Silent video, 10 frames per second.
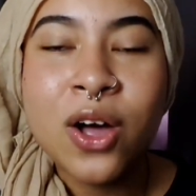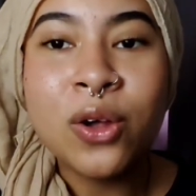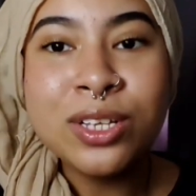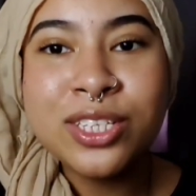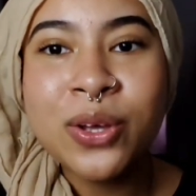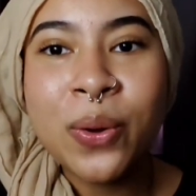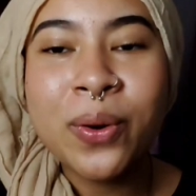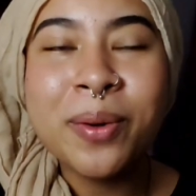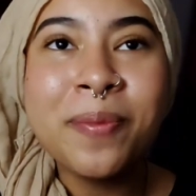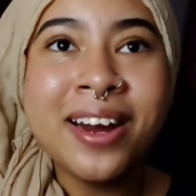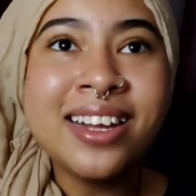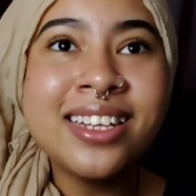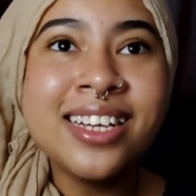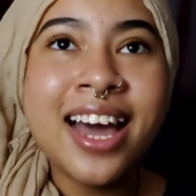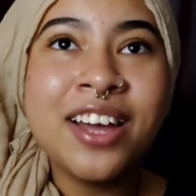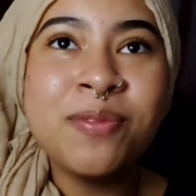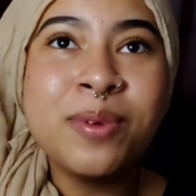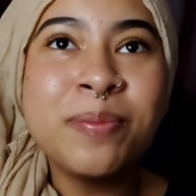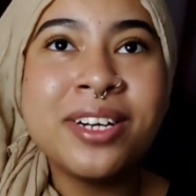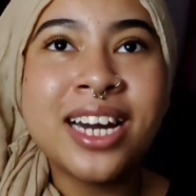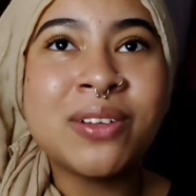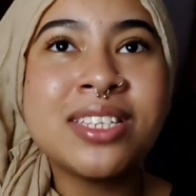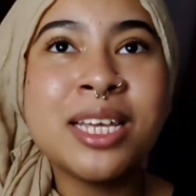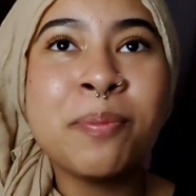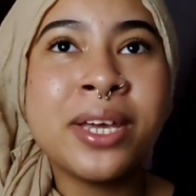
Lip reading: Also, apparently I've been pronouncing